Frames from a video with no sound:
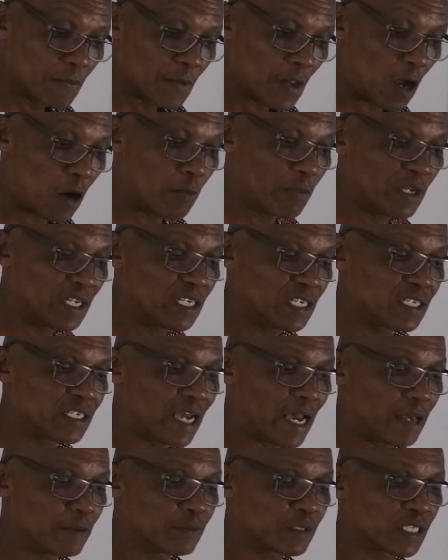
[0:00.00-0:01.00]
How many
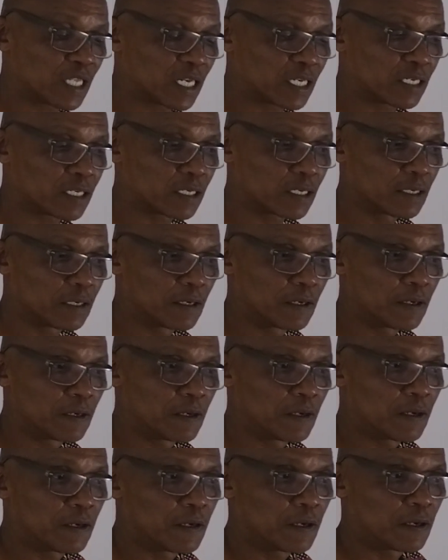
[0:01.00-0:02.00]
times that?
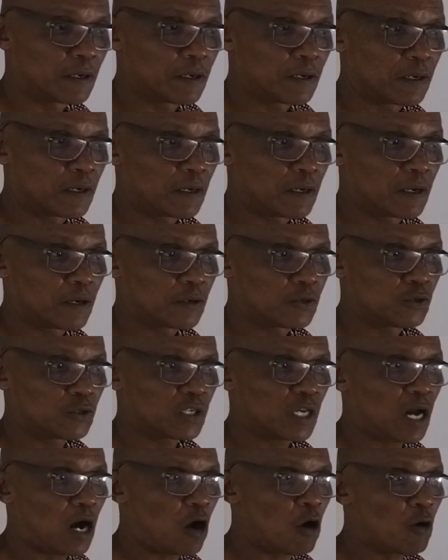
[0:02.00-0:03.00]
You
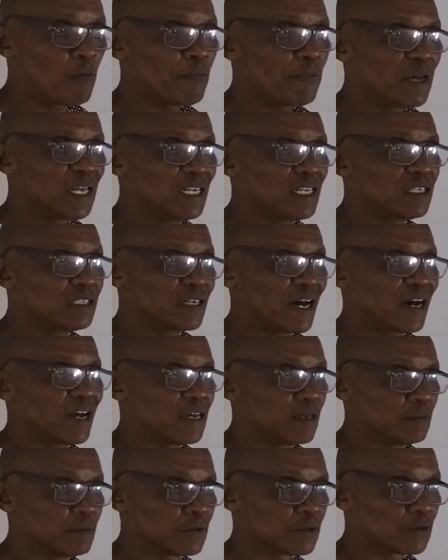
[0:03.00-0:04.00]
say how many
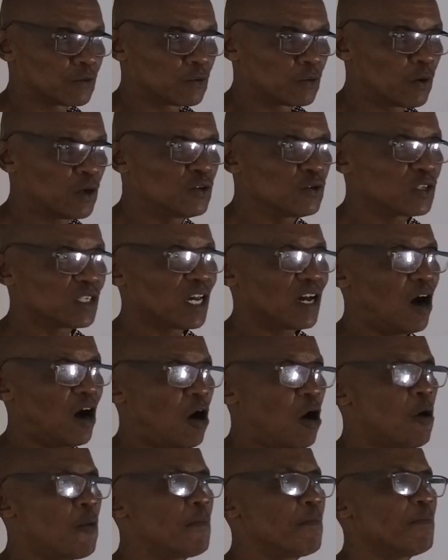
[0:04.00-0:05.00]
times. When you say
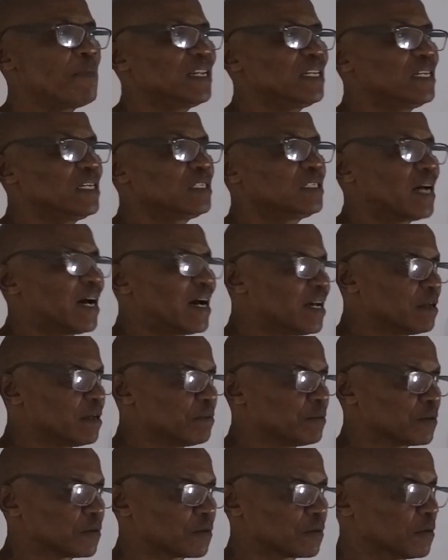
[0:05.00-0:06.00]
how many
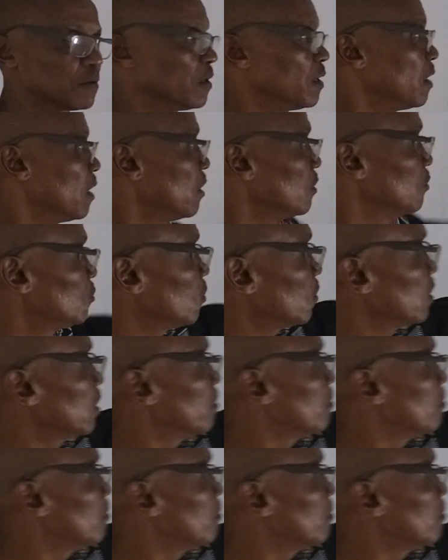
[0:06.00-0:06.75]
times, are you talking